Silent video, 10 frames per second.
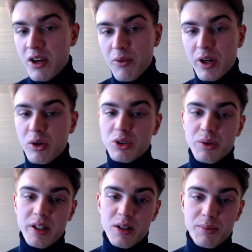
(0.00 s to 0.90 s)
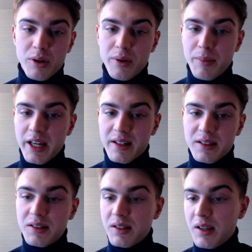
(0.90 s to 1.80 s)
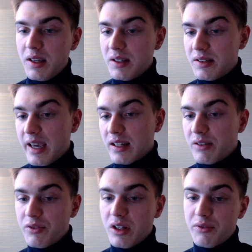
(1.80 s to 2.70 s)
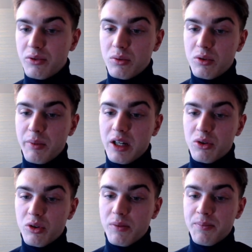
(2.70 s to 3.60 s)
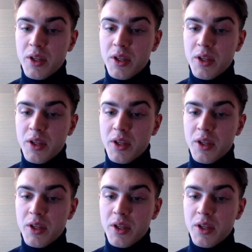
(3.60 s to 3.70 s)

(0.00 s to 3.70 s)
when also here probably black is active enough to make a draw.